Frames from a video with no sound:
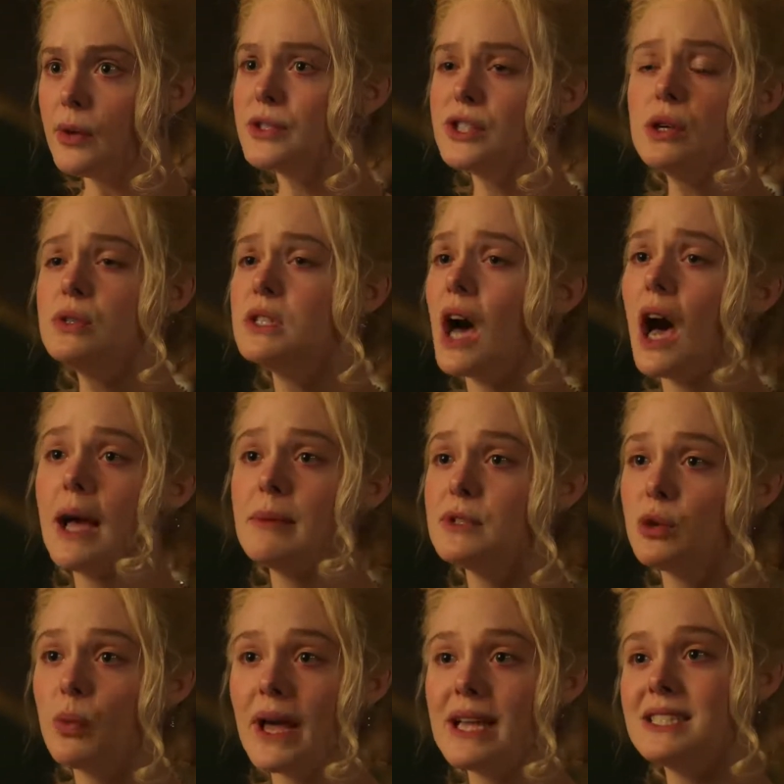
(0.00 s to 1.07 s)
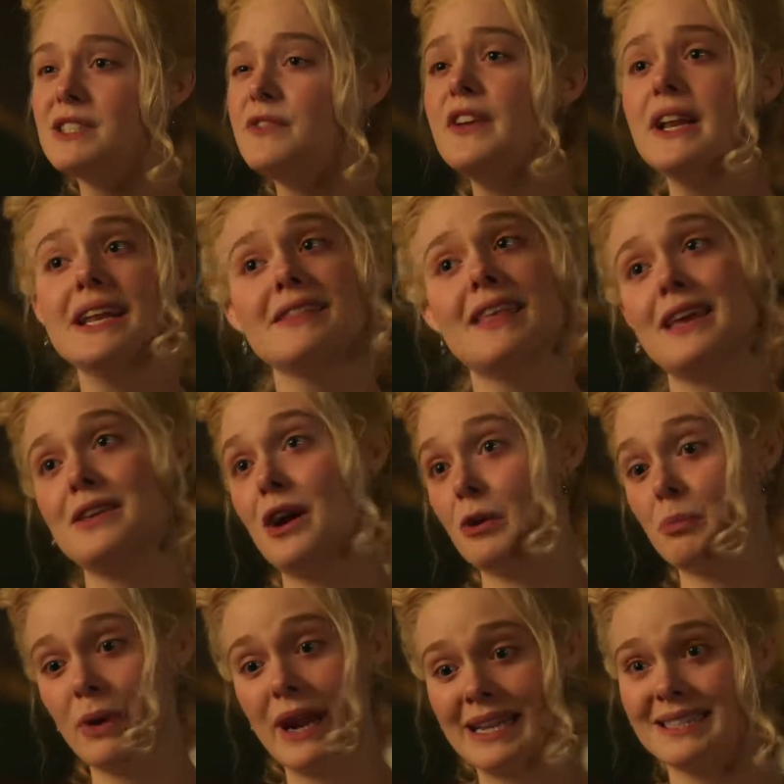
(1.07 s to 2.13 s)
There is no time to waste filling their
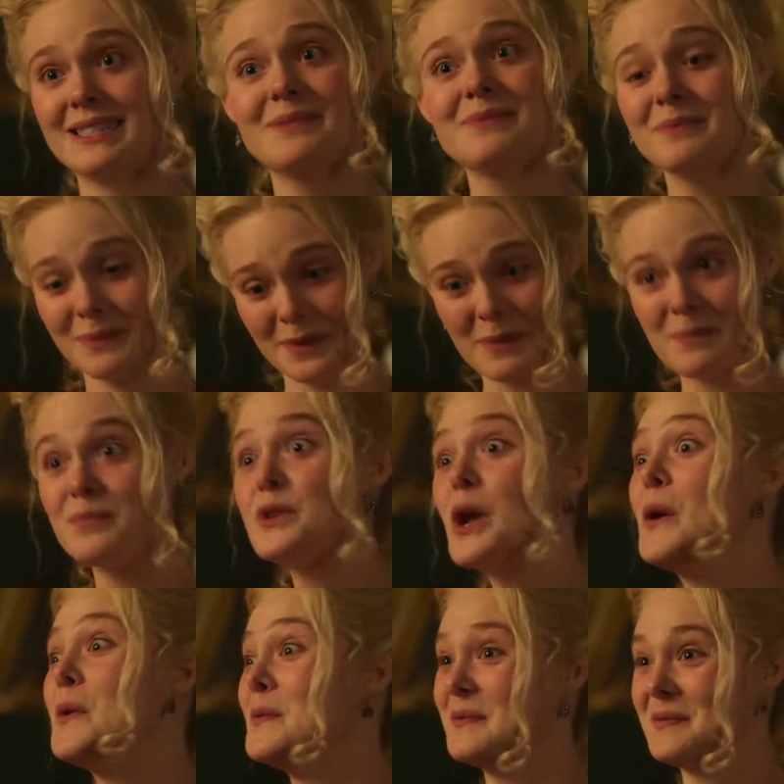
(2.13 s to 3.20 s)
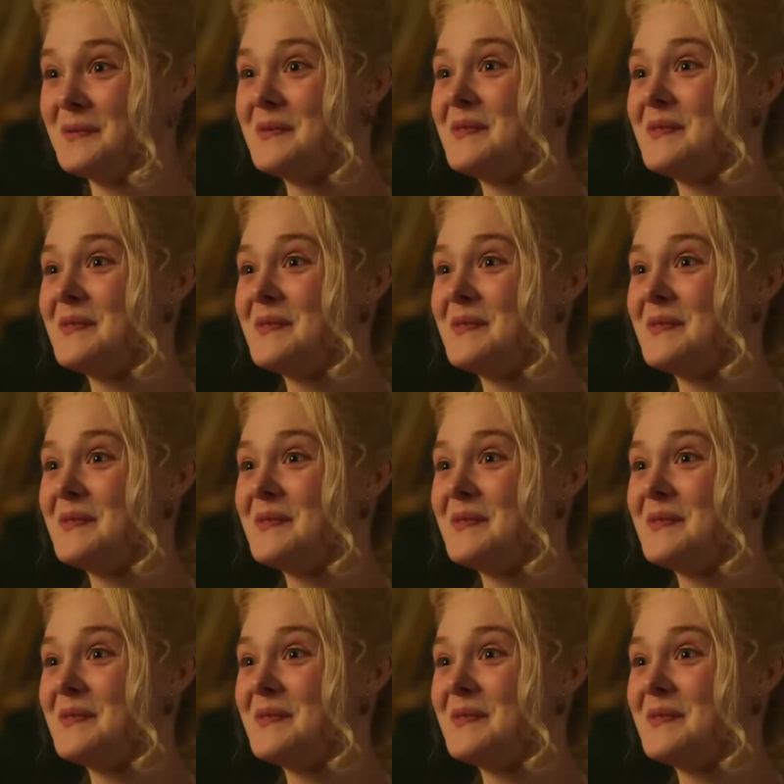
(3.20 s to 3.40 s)
young brains. Go.